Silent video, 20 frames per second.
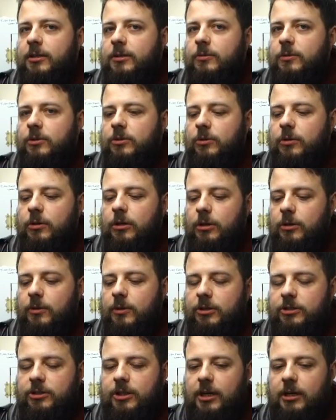which we're going to do in
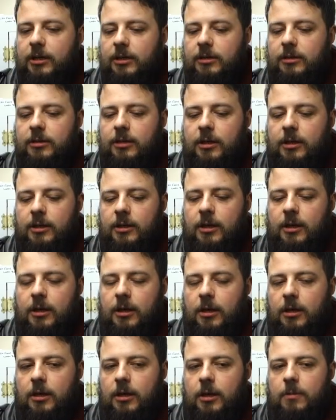a second,
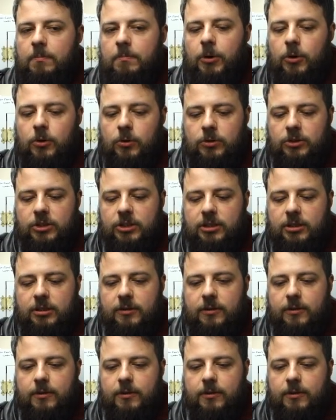but